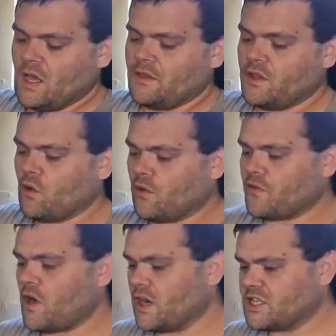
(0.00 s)
The
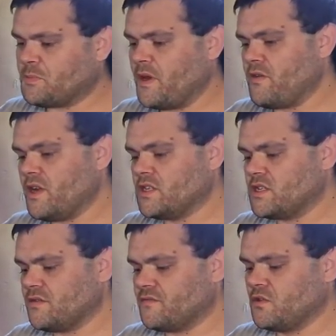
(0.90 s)
overall experience
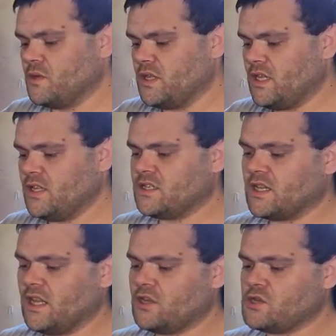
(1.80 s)
of doing the
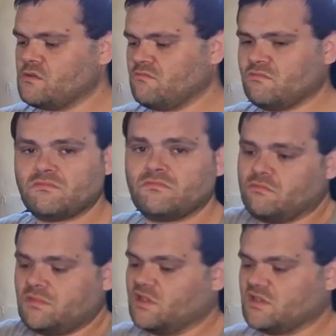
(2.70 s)
installation
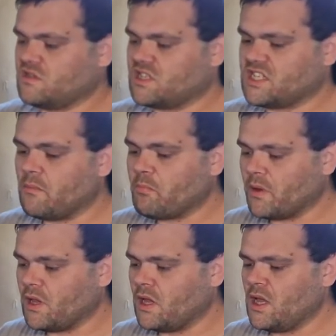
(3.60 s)
was
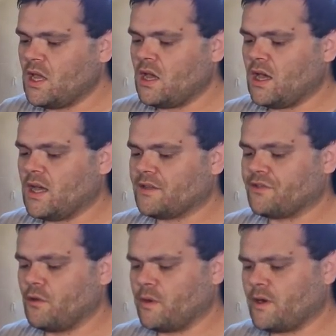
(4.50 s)
simple.
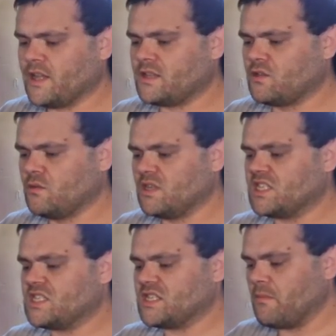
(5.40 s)
Thermalright do a
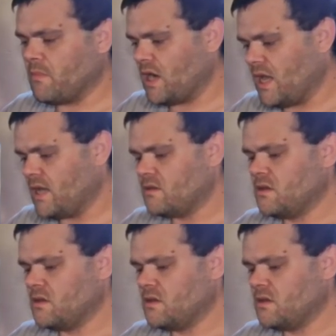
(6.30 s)
similar